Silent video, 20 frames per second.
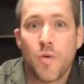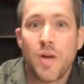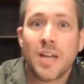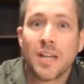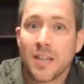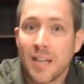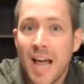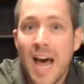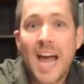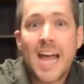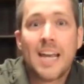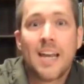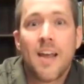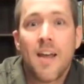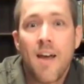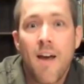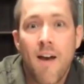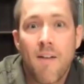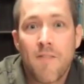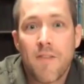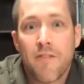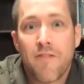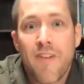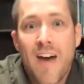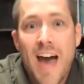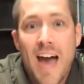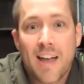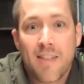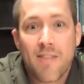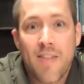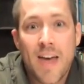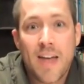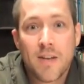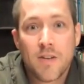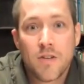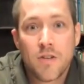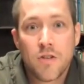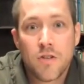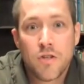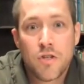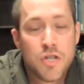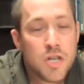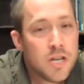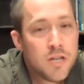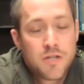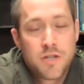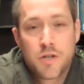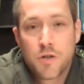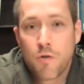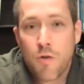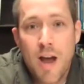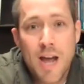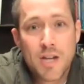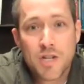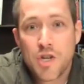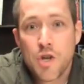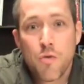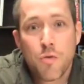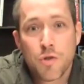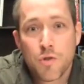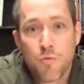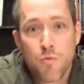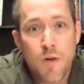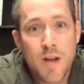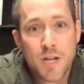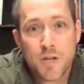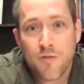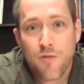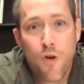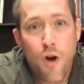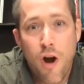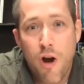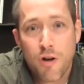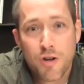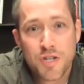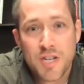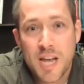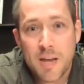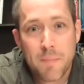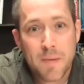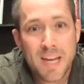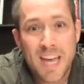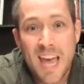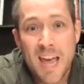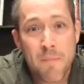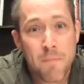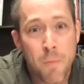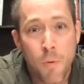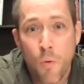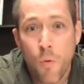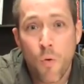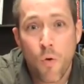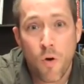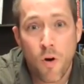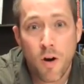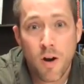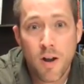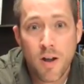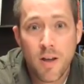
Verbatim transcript: in light of the fact that Jesus Christ, who is rich for our sake, became poor